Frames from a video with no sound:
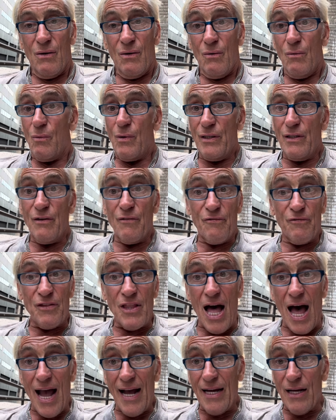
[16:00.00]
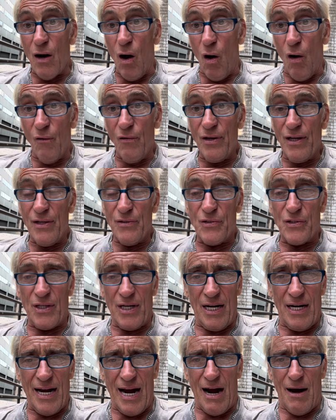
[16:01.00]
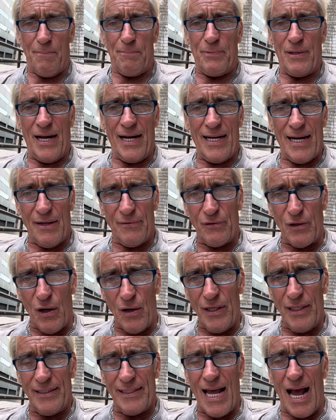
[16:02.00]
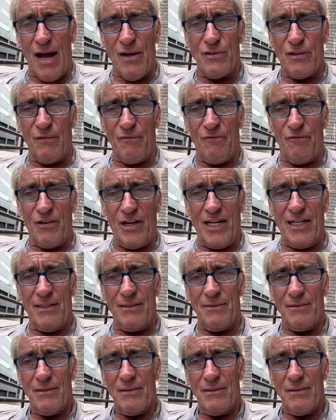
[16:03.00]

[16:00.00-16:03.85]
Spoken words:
When you're flying over this in an airplane at 30,000 feet